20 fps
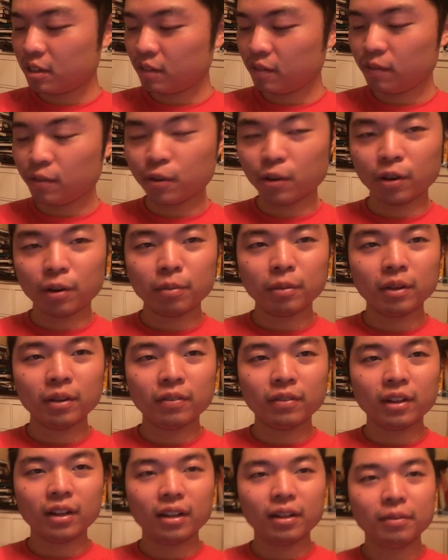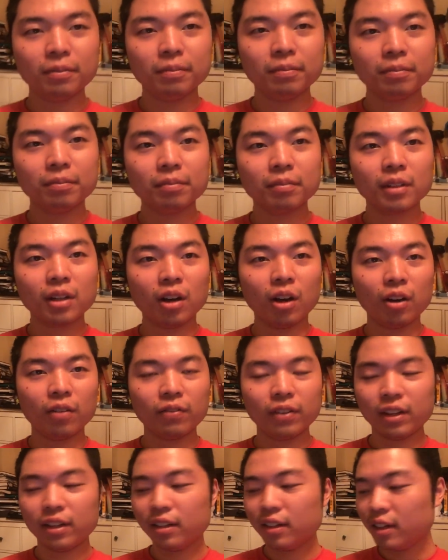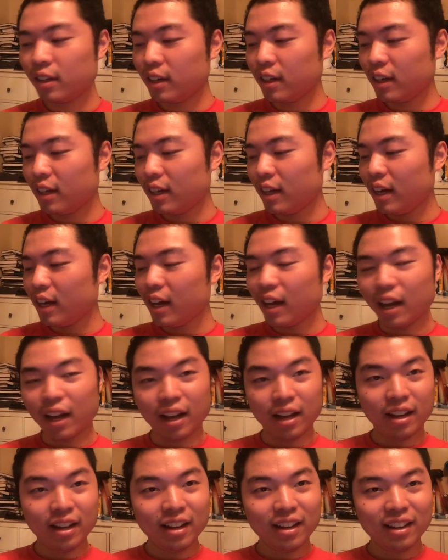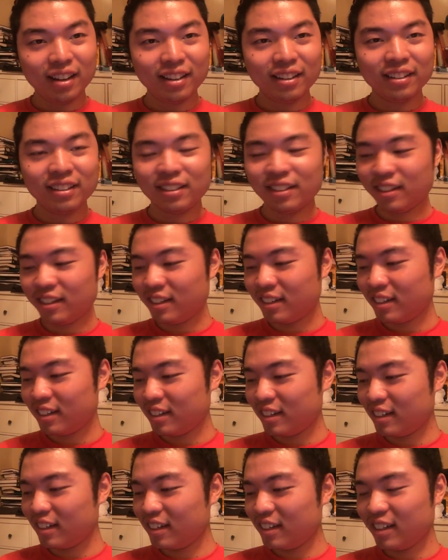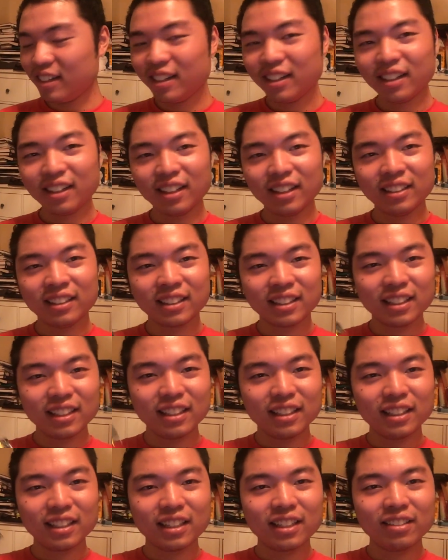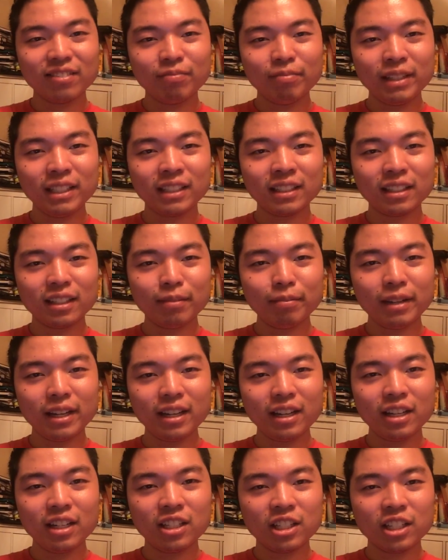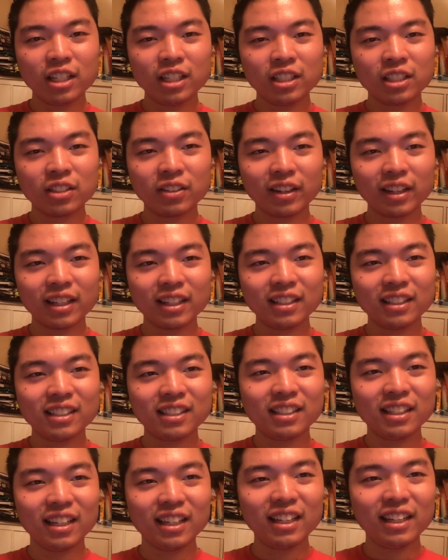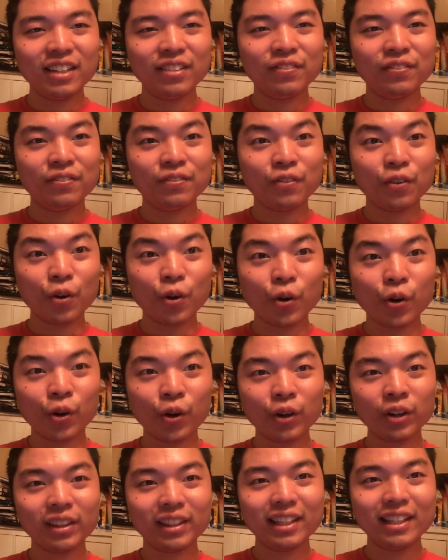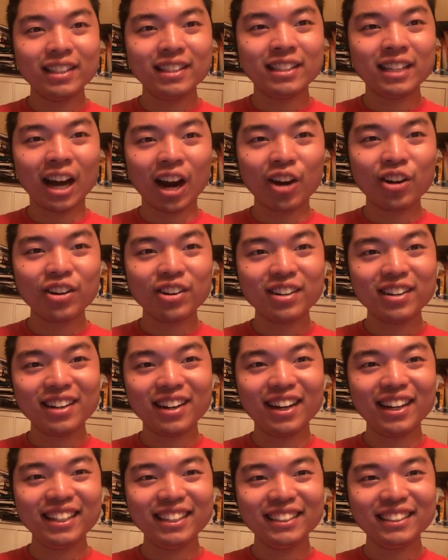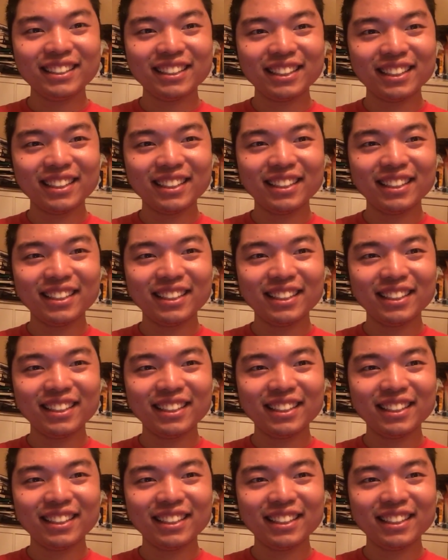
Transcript: form of coffee, and it's gonna give me some energy so I can study for the entire night.